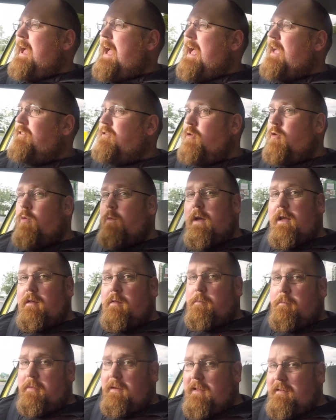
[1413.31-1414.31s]
As
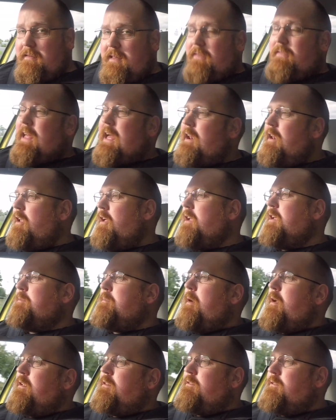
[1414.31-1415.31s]
always, please hit that like
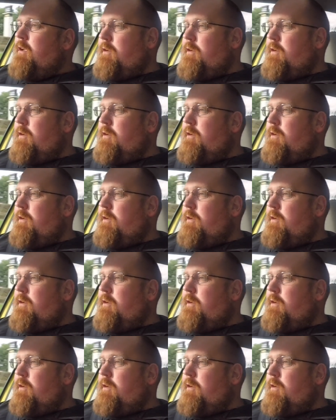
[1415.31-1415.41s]
button,